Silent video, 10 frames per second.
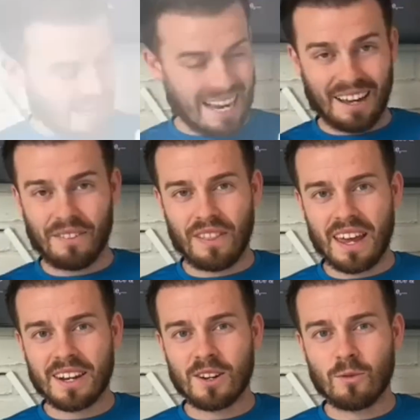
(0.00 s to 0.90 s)
And
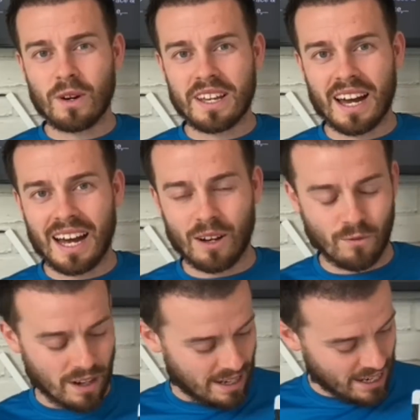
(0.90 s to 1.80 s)
then we have
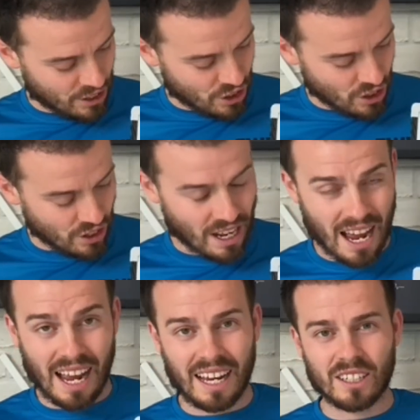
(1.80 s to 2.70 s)
religion
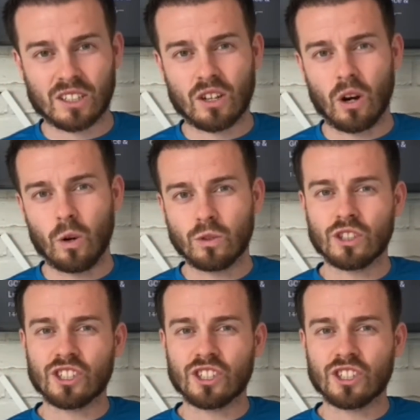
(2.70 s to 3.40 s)
and culture.